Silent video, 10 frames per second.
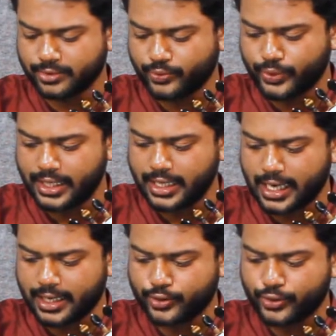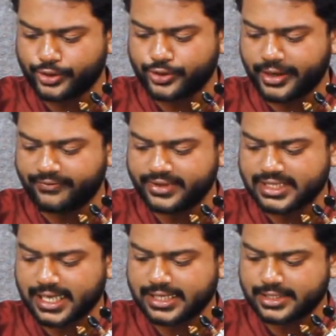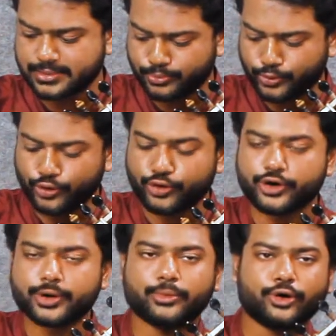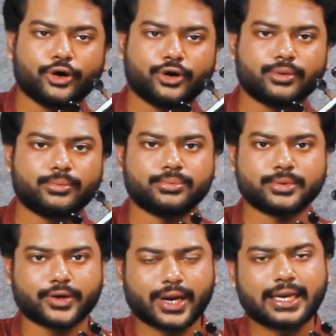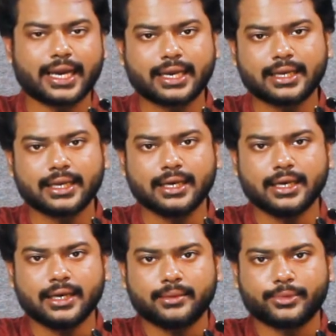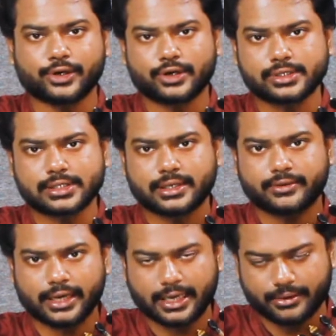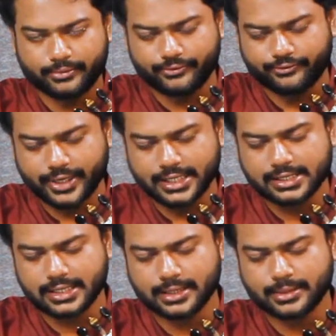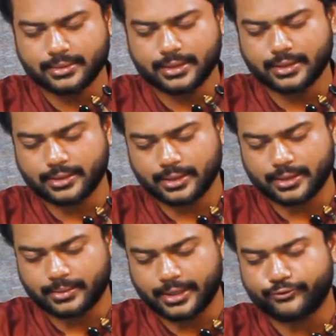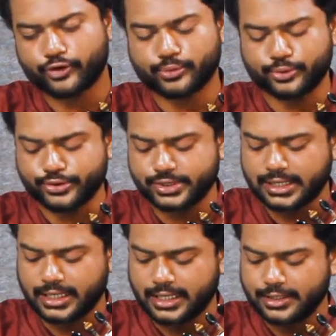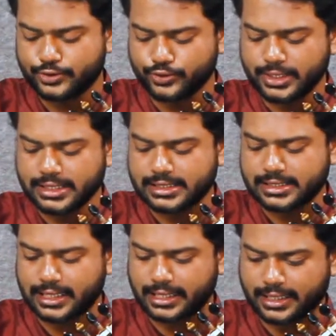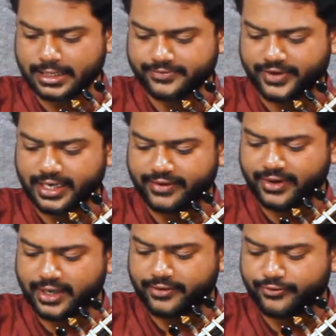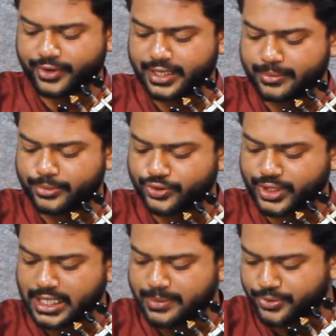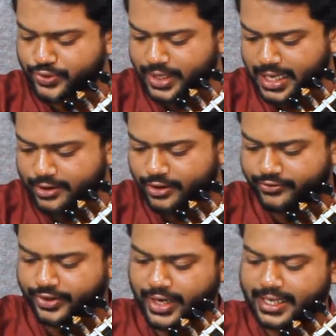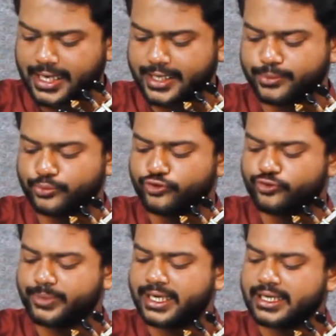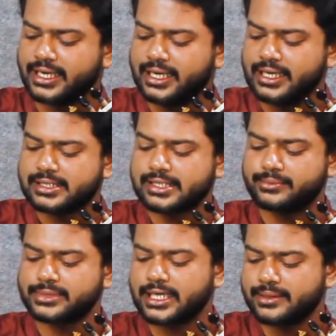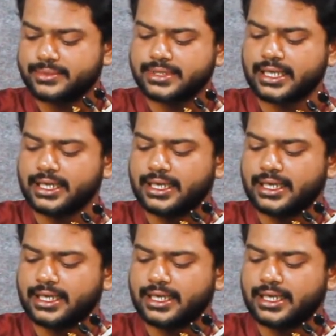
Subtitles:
we are going to emphasize more on the right hand, because first and foremost, students, it is very difficult for them to keep track of the right hand movement. Sometimes,